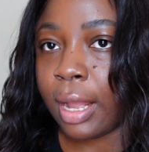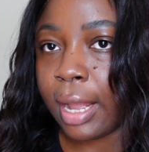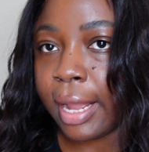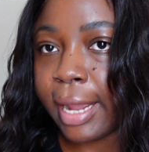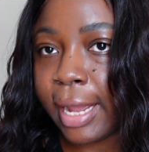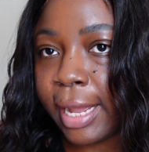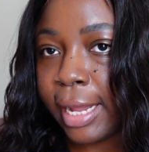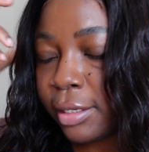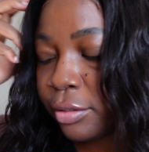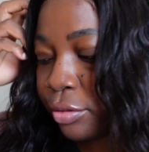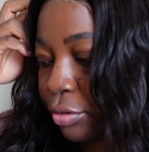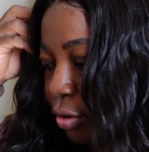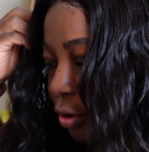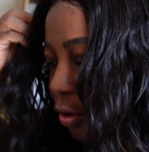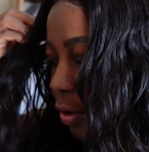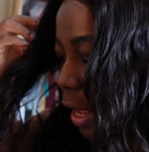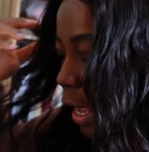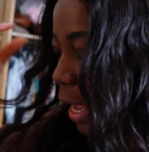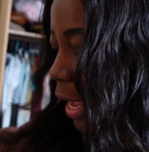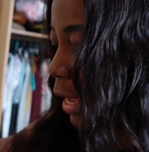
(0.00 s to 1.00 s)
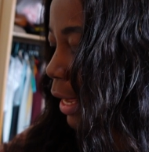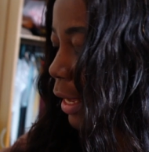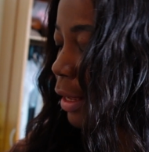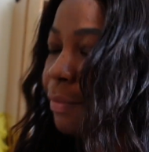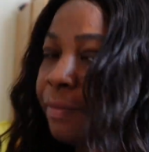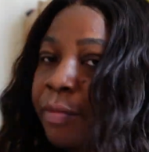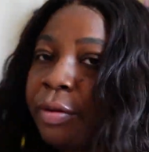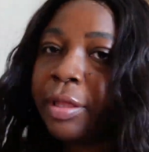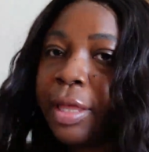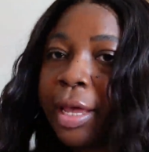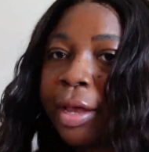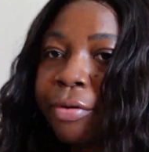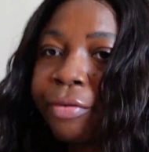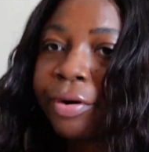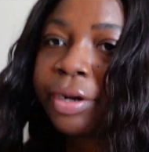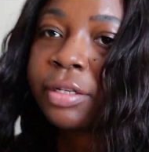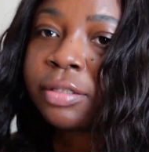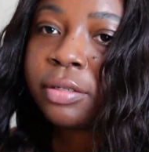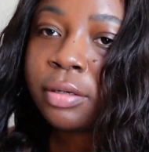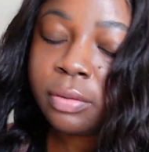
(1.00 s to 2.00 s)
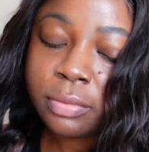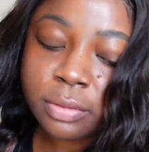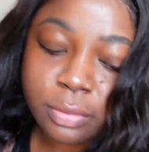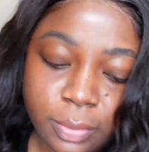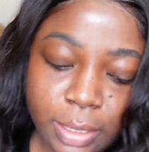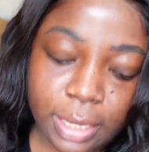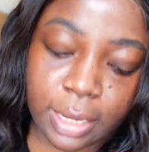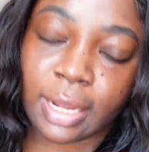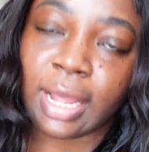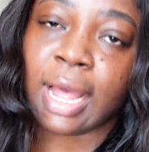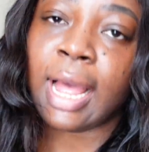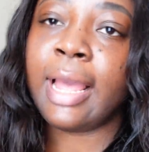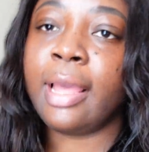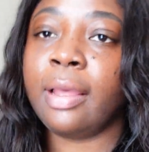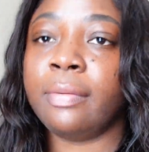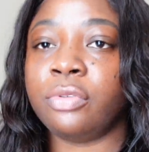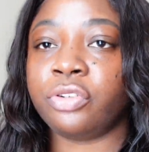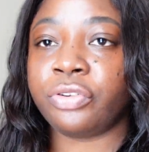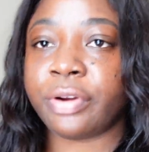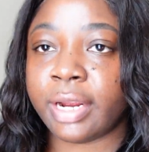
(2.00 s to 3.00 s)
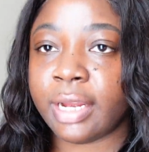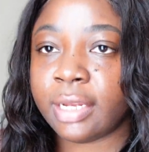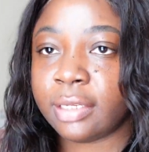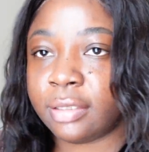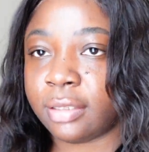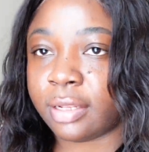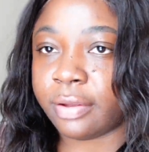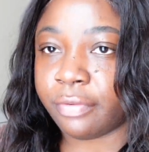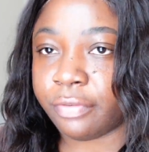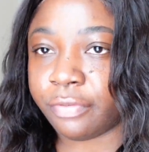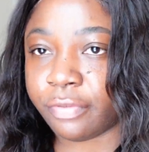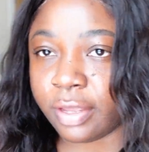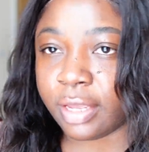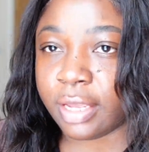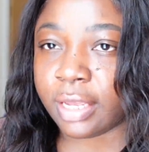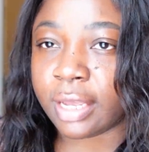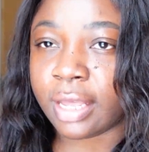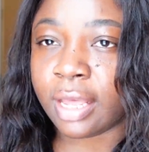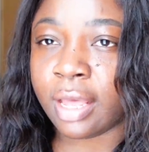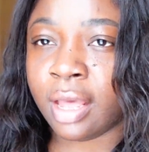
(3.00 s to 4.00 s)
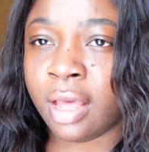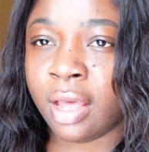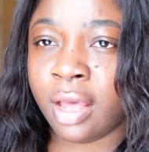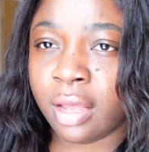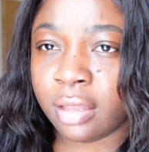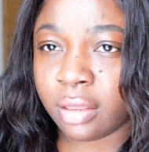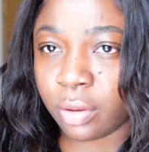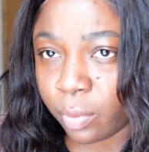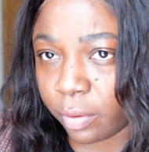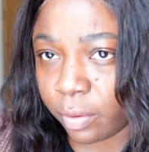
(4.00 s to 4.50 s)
Hi guys, so I'm getting ready to go to work. I am dressed and everything. The